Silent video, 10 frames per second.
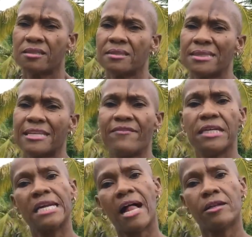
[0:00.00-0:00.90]

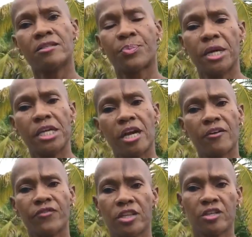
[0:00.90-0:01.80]
$70 per year
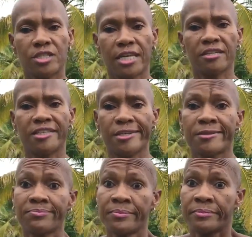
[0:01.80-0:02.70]
for the utilities.
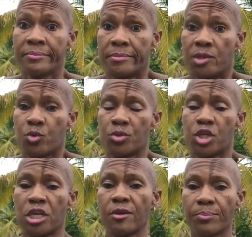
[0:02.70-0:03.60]
Super
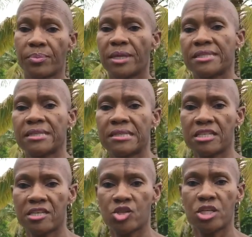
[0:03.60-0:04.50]
cheap, plus the
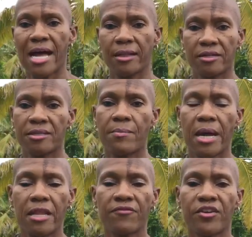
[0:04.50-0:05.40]
$600 a
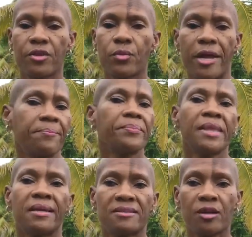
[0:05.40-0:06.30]
month for the rent.
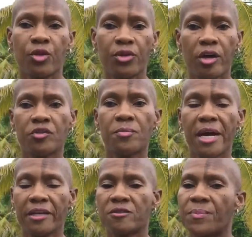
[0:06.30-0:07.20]
So those are
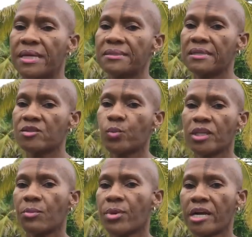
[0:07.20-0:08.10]
my expenses.
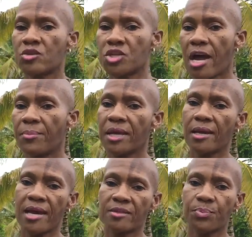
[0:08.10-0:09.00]
With the bridal shop,
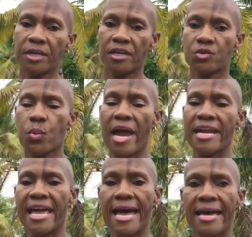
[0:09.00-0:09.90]
it has put us
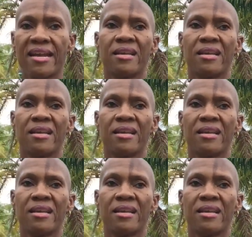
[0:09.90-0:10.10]
right at